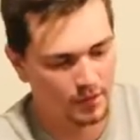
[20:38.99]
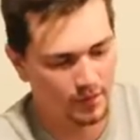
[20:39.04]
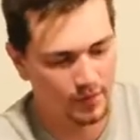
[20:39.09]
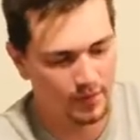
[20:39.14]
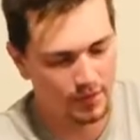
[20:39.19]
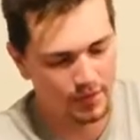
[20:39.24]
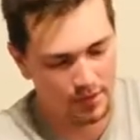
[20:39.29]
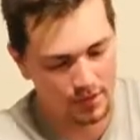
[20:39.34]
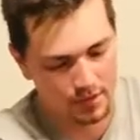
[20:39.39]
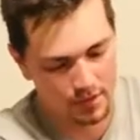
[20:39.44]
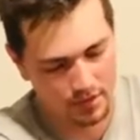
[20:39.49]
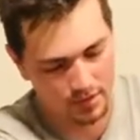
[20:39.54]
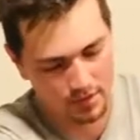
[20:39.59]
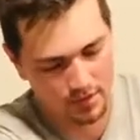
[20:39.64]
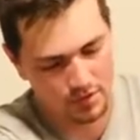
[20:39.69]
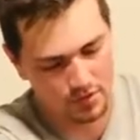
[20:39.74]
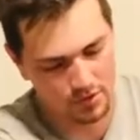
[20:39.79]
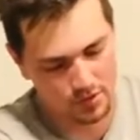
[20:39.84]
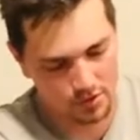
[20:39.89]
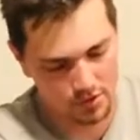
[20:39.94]
But
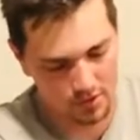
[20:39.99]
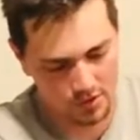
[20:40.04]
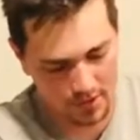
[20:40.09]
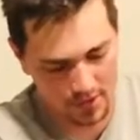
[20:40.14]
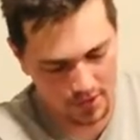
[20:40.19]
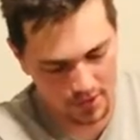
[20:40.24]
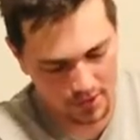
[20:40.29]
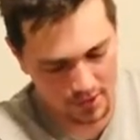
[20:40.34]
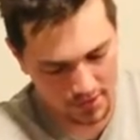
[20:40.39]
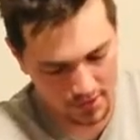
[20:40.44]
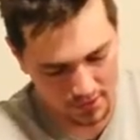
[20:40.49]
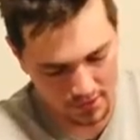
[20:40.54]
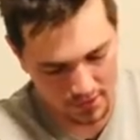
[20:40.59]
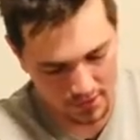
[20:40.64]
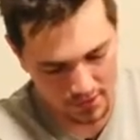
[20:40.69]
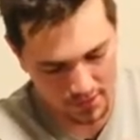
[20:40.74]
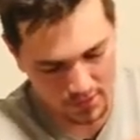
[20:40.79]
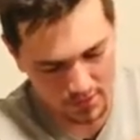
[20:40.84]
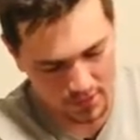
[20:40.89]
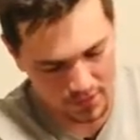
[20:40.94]
I'll show you guys
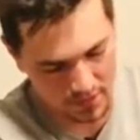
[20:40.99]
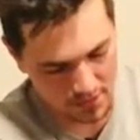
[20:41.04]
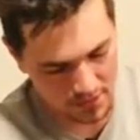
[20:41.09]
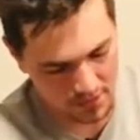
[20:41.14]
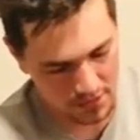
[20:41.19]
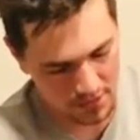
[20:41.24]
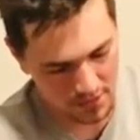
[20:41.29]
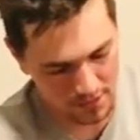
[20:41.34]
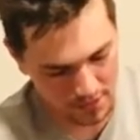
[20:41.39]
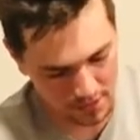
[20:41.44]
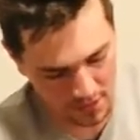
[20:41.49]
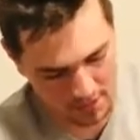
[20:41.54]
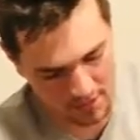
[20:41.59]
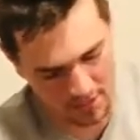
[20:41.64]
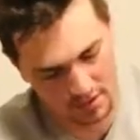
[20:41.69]
the BCD